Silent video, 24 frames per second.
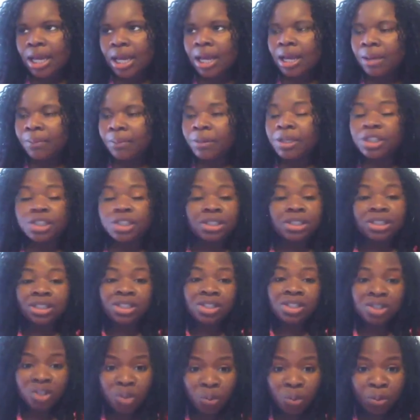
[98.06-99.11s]
which is
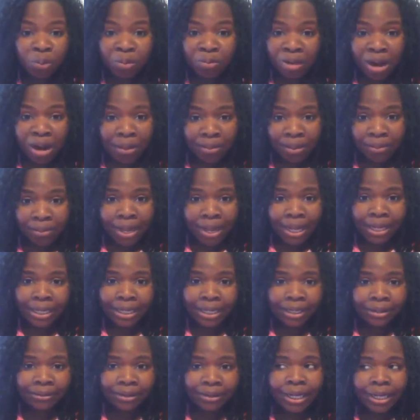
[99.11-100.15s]
super
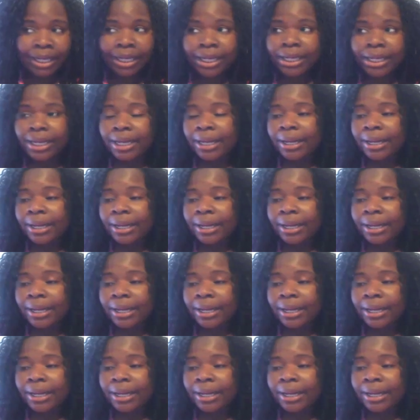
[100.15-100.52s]
problematic, right?